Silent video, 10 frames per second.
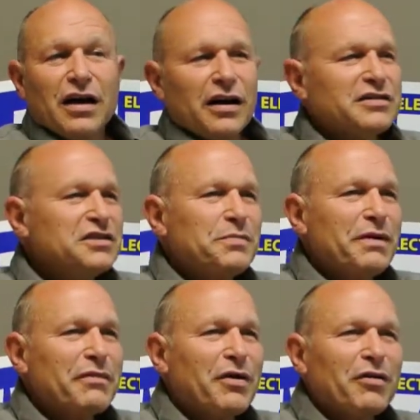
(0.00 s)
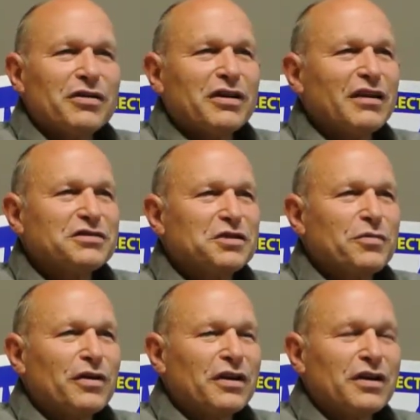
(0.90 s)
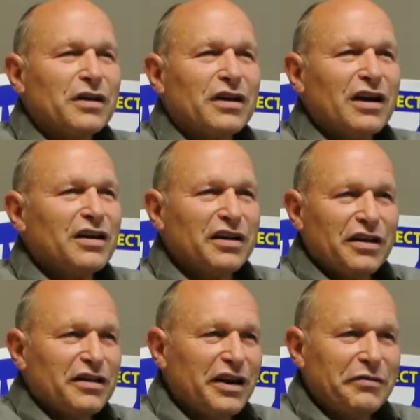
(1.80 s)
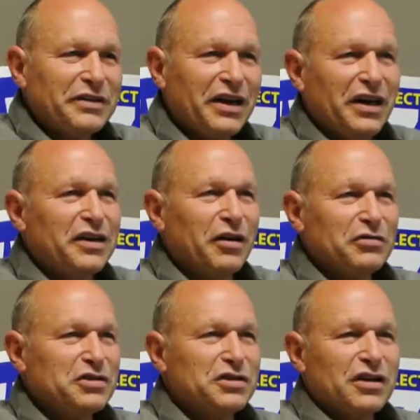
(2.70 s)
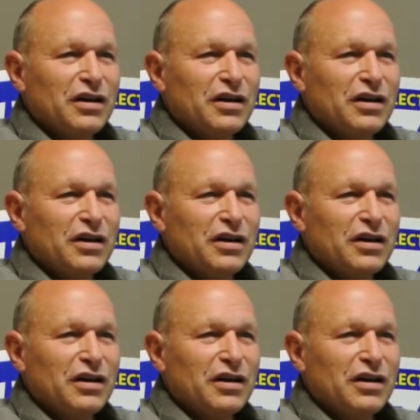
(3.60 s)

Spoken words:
Is this being recorded? How's this working? Anyone taking notes?